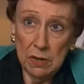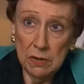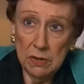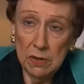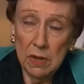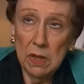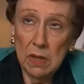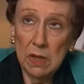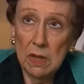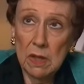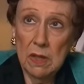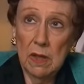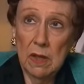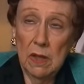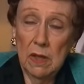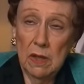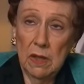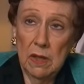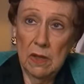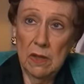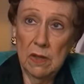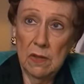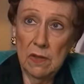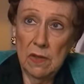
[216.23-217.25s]
Part
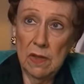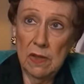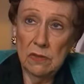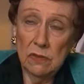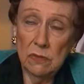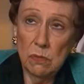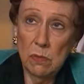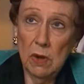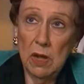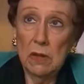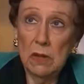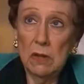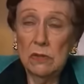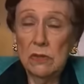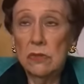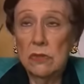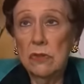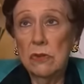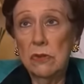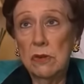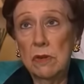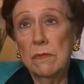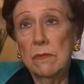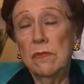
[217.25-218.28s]
as well, it
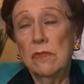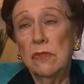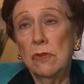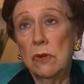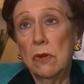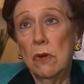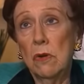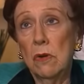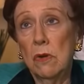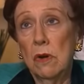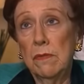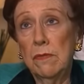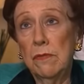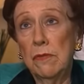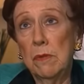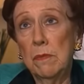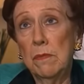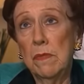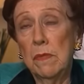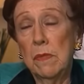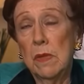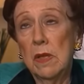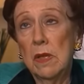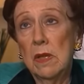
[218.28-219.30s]
sort of took off
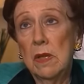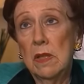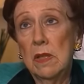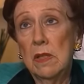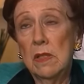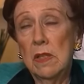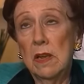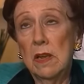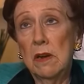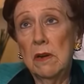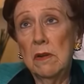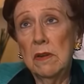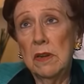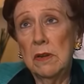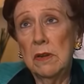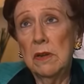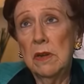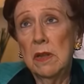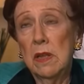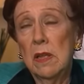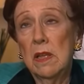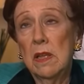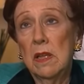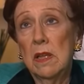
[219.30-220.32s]
from there,
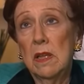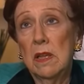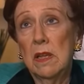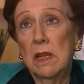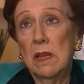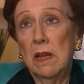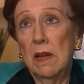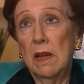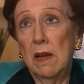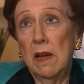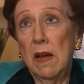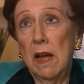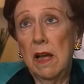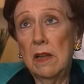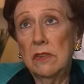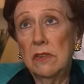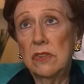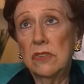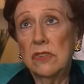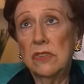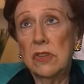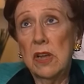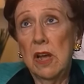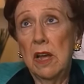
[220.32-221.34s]
and I
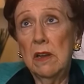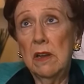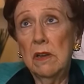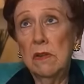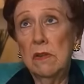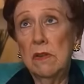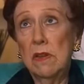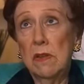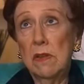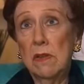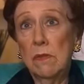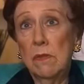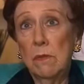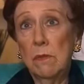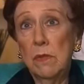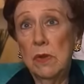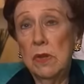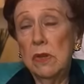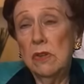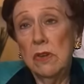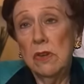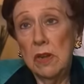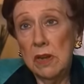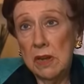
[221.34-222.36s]
had decided
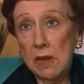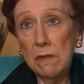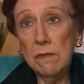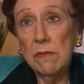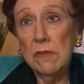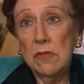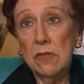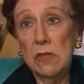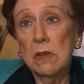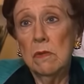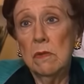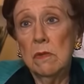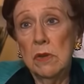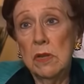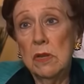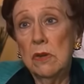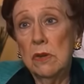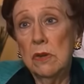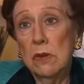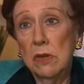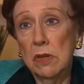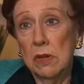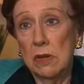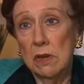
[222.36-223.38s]
we'd done everything we
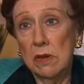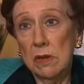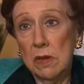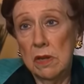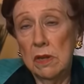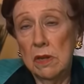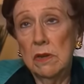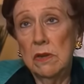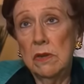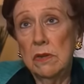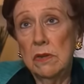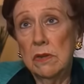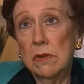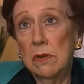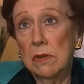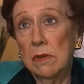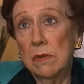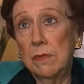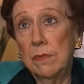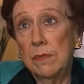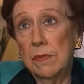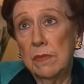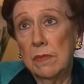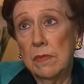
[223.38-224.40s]
could,
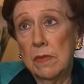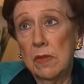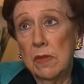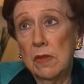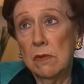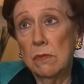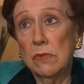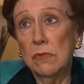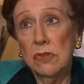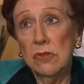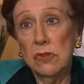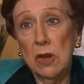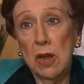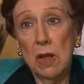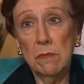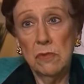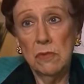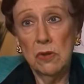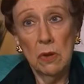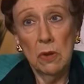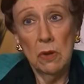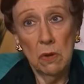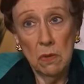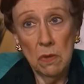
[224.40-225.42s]
and there was
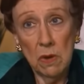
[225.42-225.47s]
time to